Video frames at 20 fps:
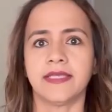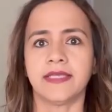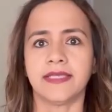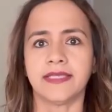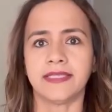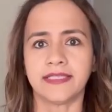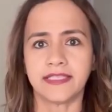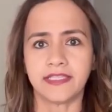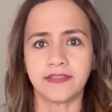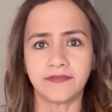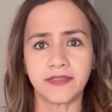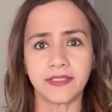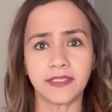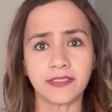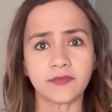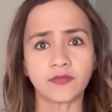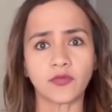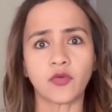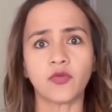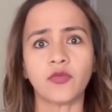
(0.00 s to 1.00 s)
Giving it
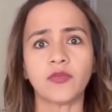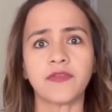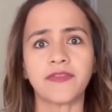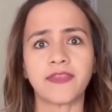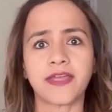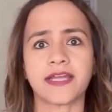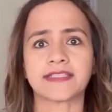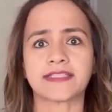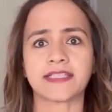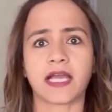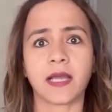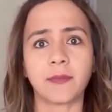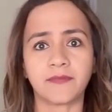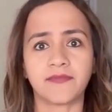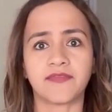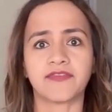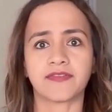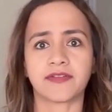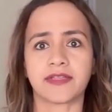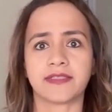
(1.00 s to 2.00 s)
all that
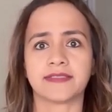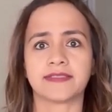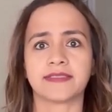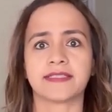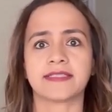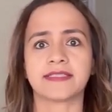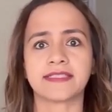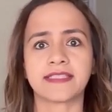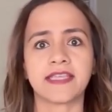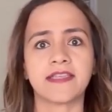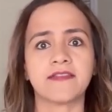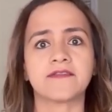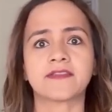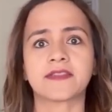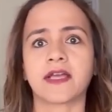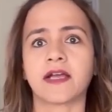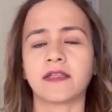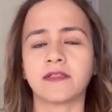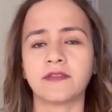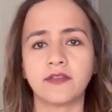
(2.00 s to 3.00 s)
upfront saves
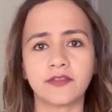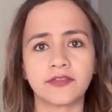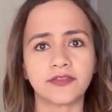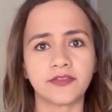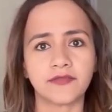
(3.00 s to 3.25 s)
a lot of